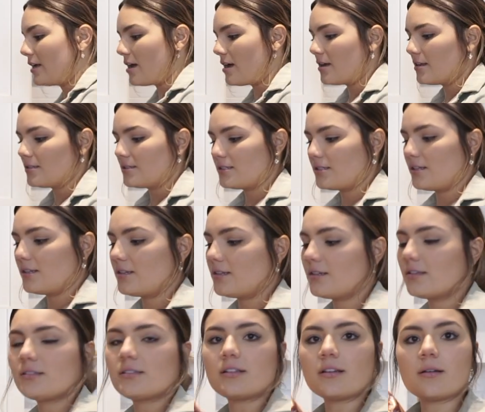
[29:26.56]
got
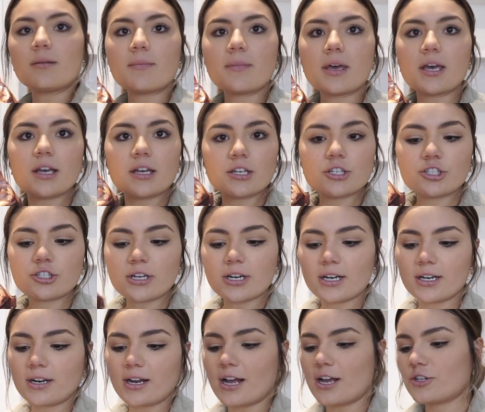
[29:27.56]
some
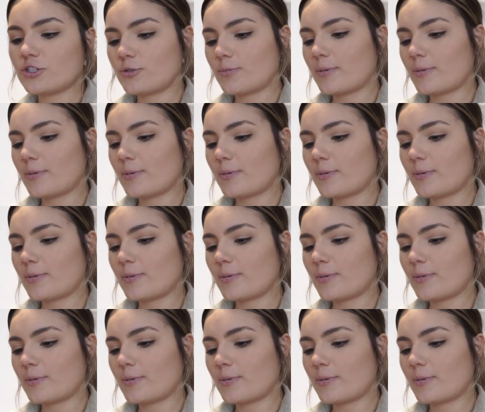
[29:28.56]
shredded hash